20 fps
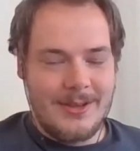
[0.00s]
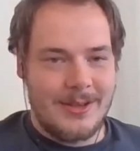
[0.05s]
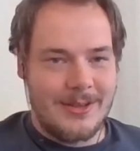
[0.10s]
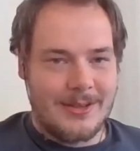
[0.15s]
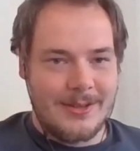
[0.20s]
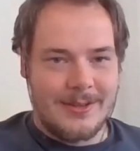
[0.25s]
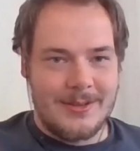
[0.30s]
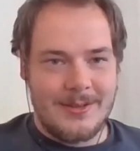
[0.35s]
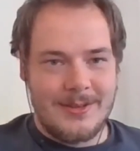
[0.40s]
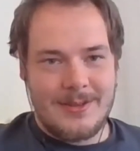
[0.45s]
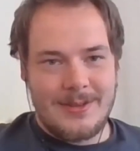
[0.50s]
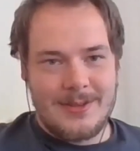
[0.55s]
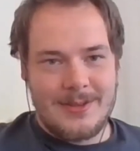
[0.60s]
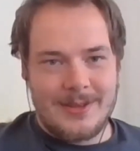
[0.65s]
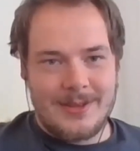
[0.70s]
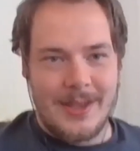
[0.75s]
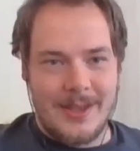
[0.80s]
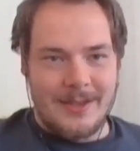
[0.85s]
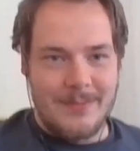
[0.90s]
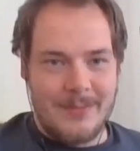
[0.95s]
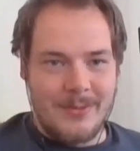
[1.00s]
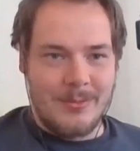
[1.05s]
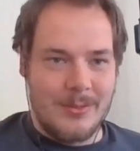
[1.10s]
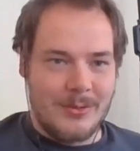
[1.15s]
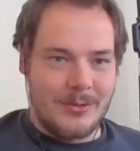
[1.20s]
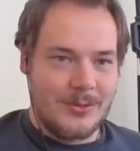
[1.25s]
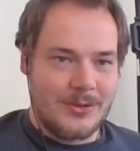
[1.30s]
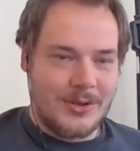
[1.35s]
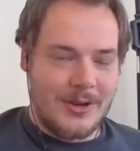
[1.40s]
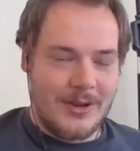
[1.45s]
And yeah, if you
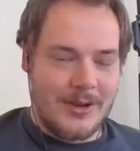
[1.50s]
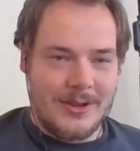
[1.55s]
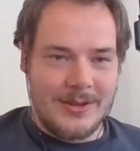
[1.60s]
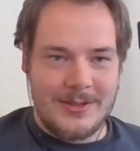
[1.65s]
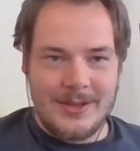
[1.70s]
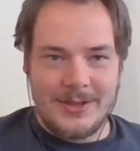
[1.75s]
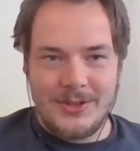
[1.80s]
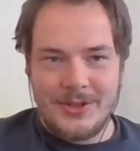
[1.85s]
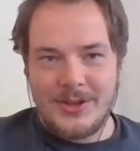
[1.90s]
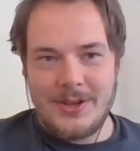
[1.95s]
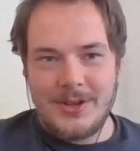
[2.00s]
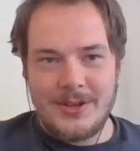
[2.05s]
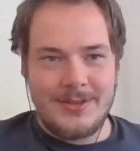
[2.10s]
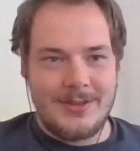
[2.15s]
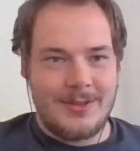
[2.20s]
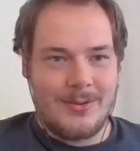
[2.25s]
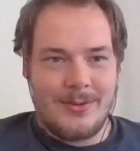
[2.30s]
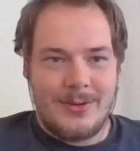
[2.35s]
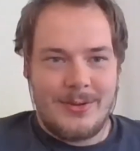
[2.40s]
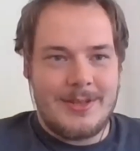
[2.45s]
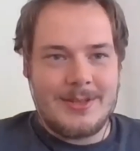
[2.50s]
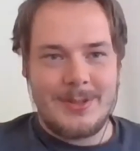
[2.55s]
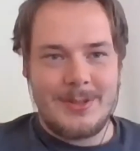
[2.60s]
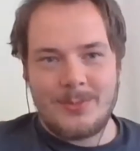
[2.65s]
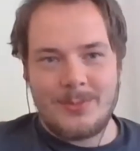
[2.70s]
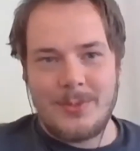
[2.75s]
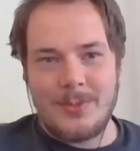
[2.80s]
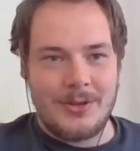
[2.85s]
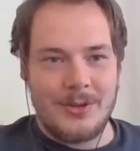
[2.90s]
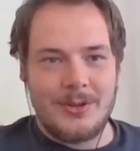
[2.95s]
want to share such uh, stories,
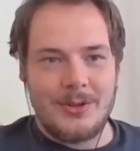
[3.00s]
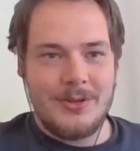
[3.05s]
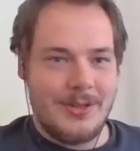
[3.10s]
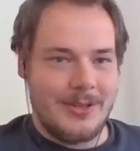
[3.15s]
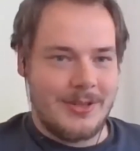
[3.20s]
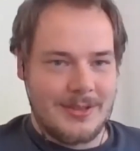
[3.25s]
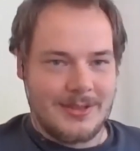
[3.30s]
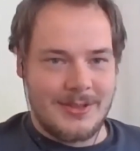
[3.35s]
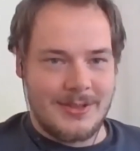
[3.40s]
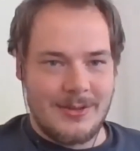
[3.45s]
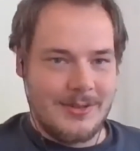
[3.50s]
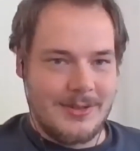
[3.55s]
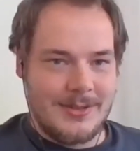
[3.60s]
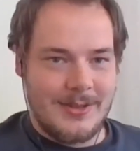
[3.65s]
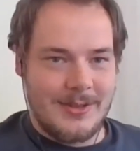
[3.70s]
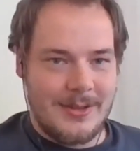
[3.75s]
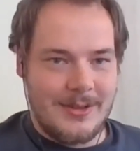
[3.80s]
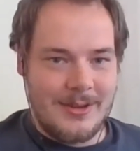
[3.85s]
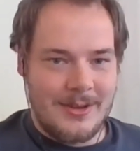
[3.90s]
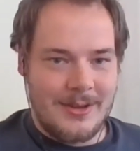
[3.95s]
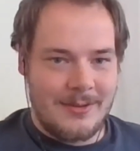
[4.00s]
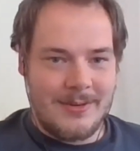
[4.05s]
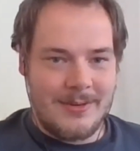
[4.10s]
why not? It's also yeah.